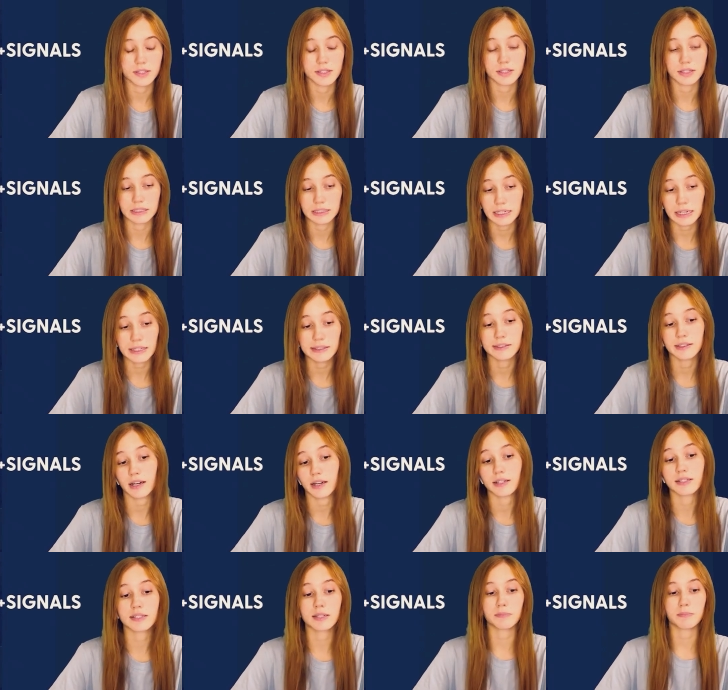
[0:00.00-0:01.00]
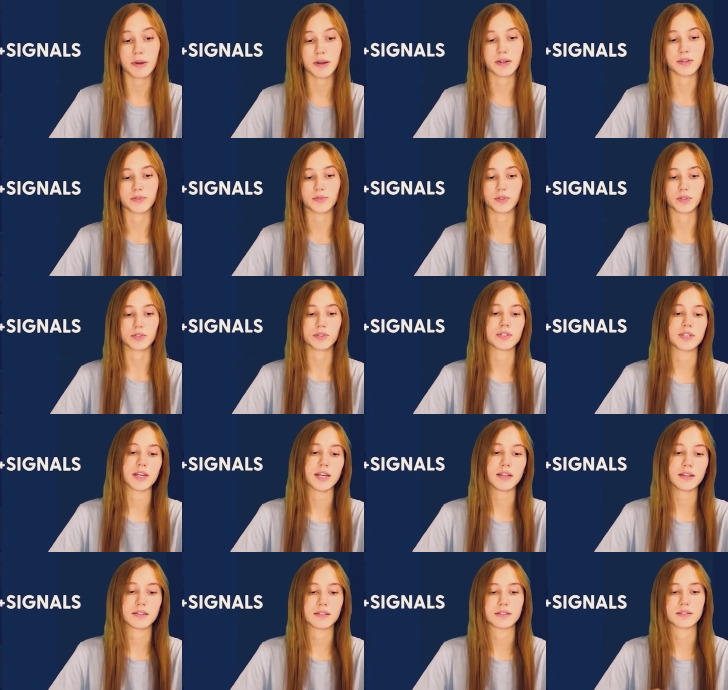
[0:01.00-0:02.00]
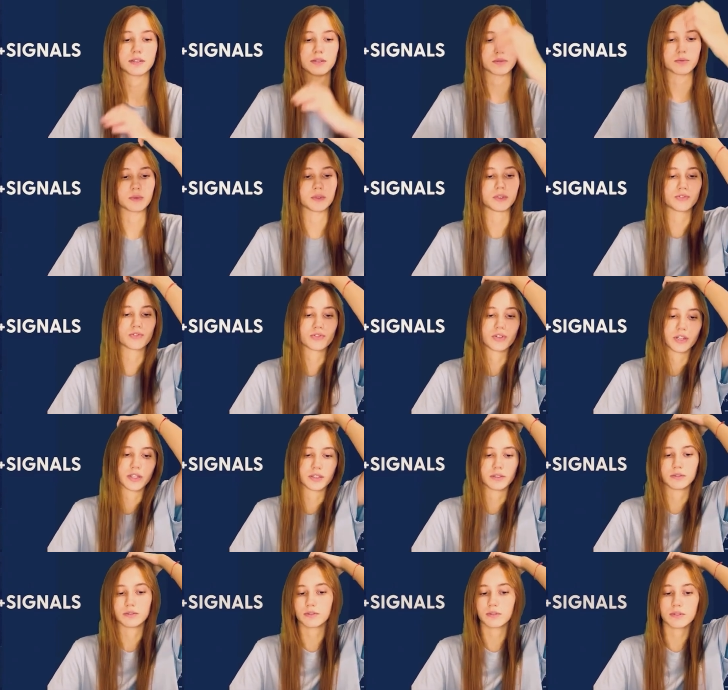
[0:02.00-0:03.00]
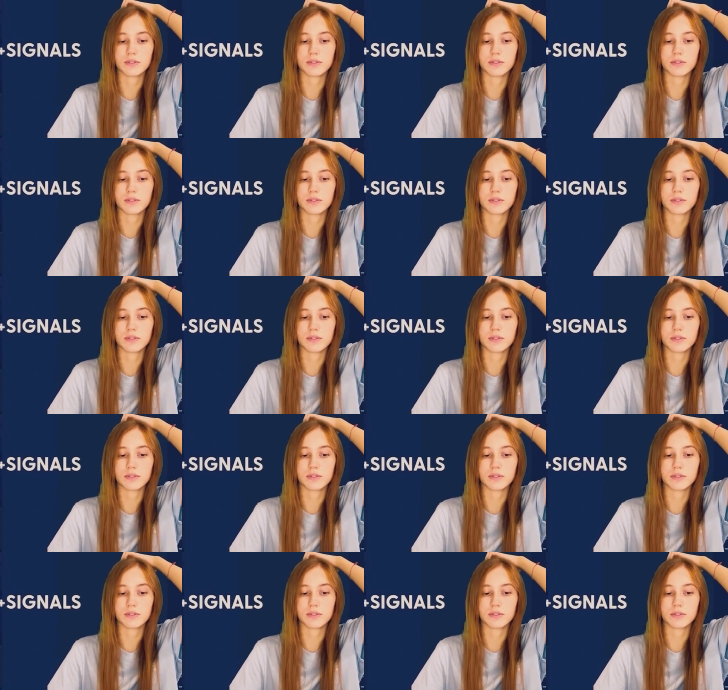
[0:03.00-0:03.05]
9 currency pairs for today. This will trade them.